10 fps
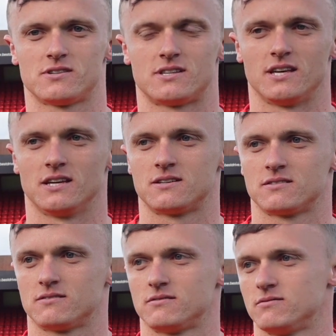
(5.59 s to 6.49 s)
I think
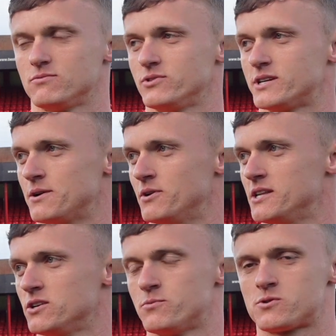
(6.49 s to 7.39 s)
we can't really
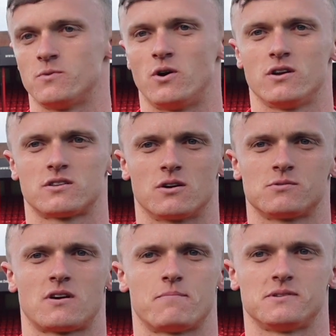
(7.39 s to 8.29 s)
do much more in
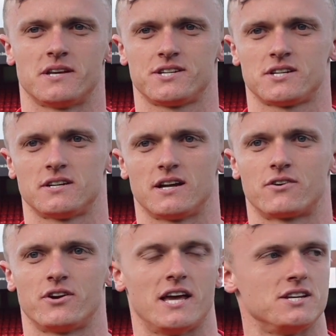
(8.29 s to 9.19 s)
terms of our possession and
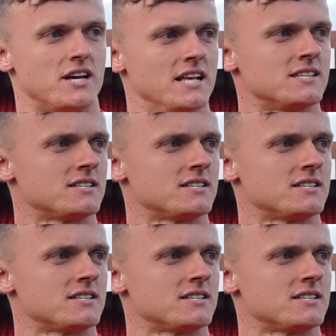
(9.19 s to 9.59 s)
creating chances.